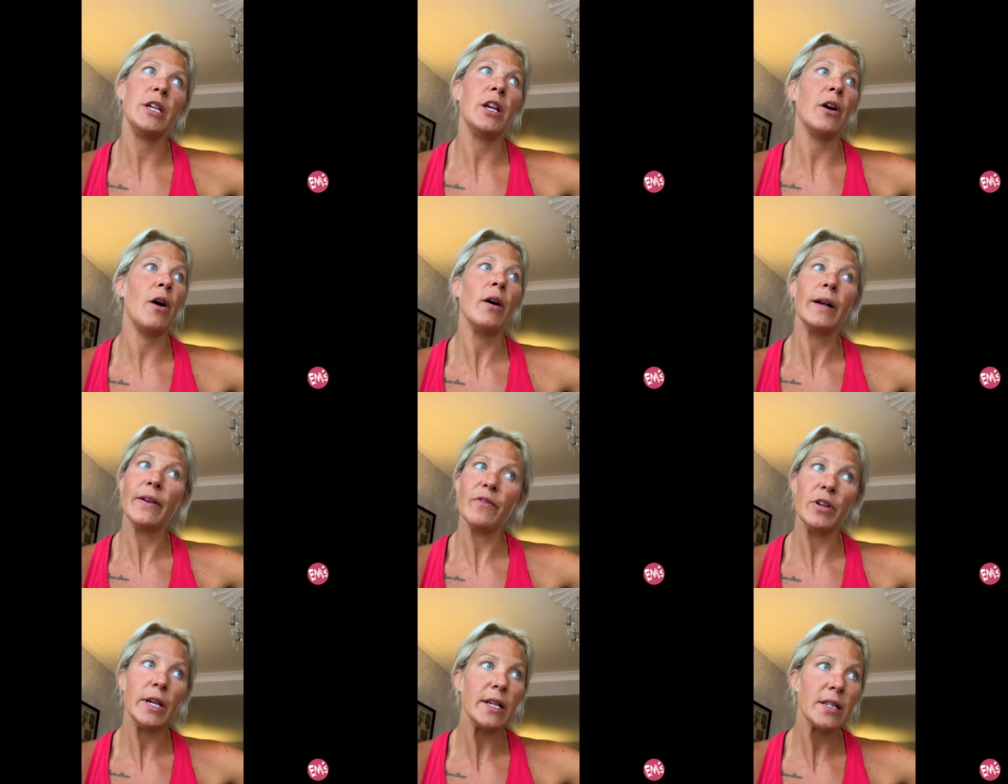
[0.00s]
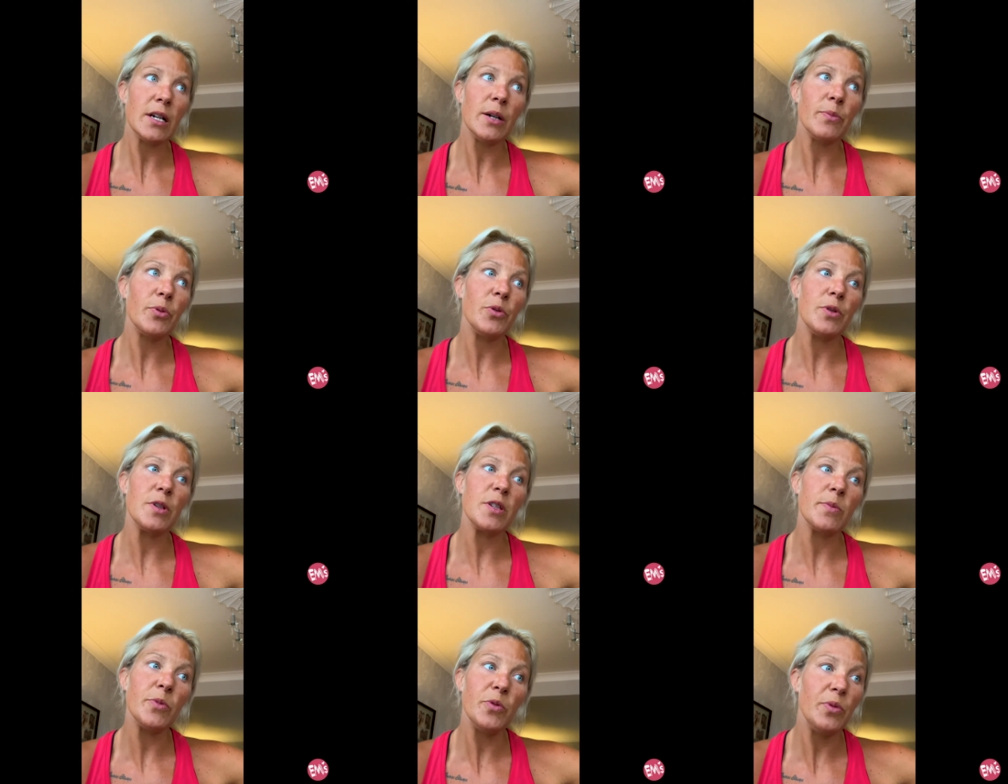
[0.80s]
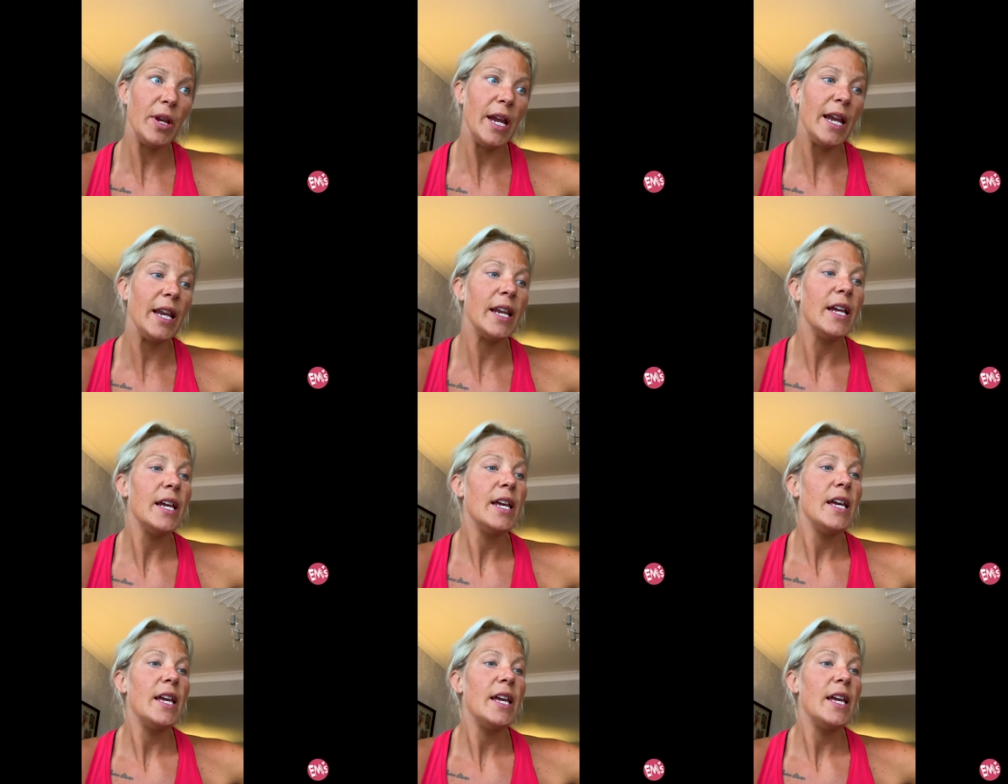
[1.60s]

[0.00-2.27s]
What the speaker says: You know, I'll give you an example. This morning,